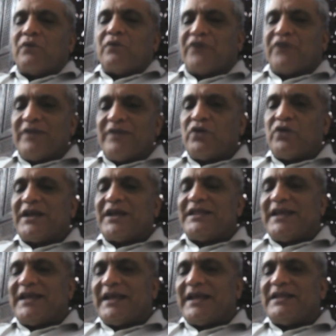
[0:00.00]
we would in
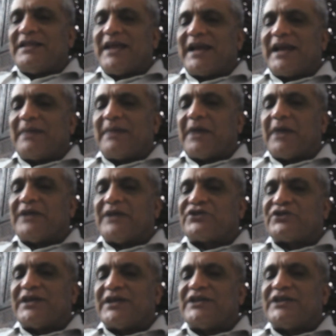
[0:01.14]
the
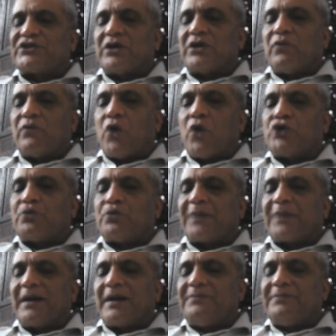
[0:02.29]
LMICs want to
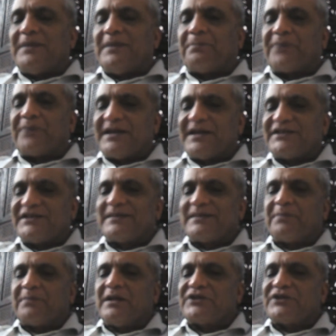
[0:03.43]
pick up the
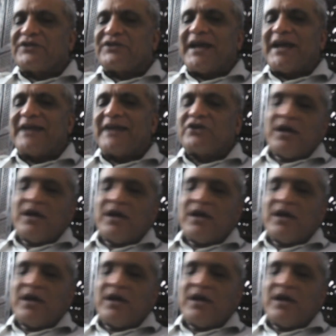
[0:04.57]
principles that